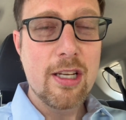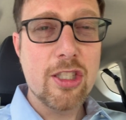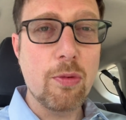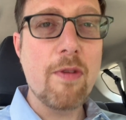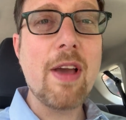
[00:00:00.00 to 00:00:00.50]

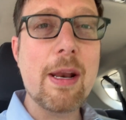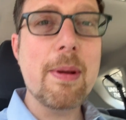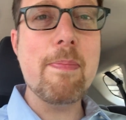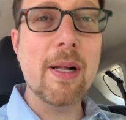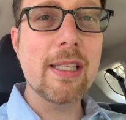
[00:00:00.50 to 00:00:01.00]
So we've got to
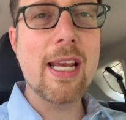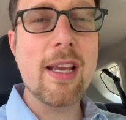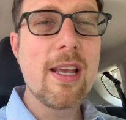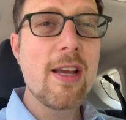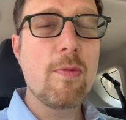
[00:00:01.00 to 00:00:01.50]
be
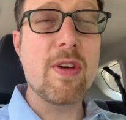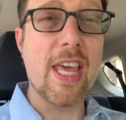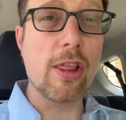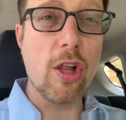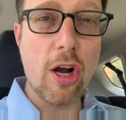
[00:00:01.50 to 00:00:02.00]
building with
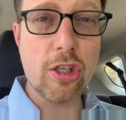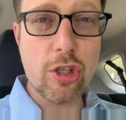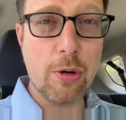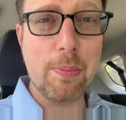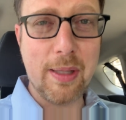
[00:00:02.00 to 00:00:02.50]
a long
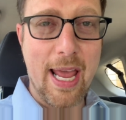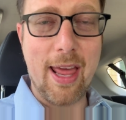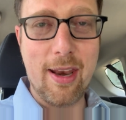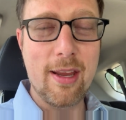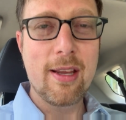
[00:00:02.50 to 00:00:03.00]
term
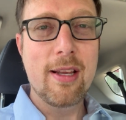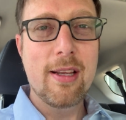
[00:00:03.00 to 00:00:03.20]
plan